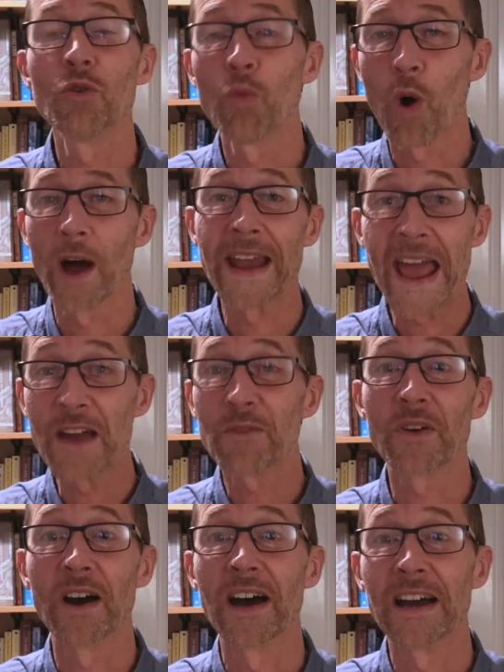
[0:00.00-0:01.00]

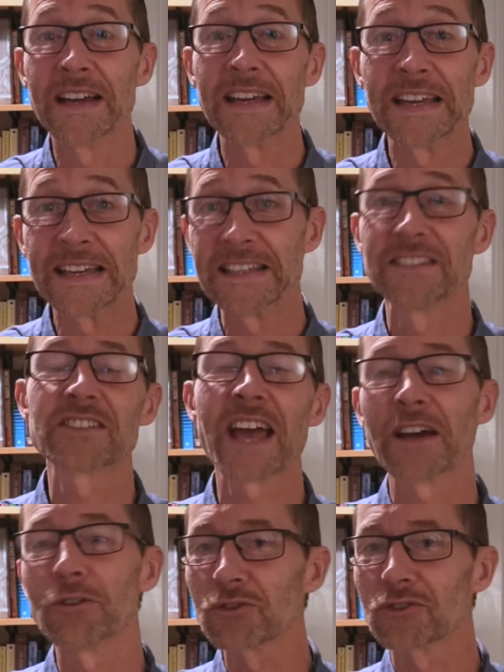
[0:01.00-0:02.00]
whatever he
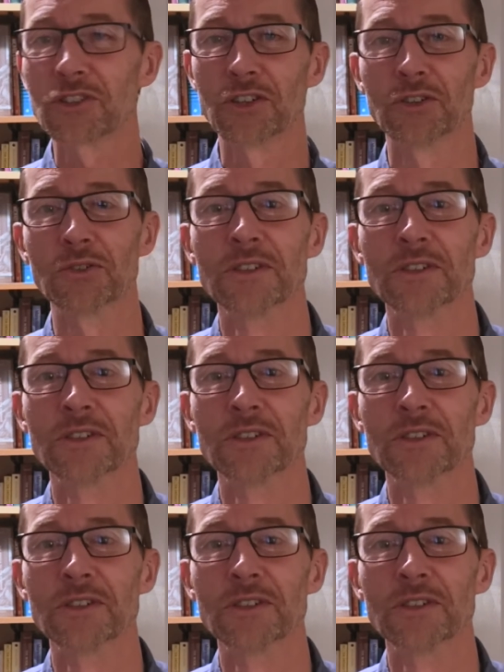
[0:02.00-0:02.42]
tells you.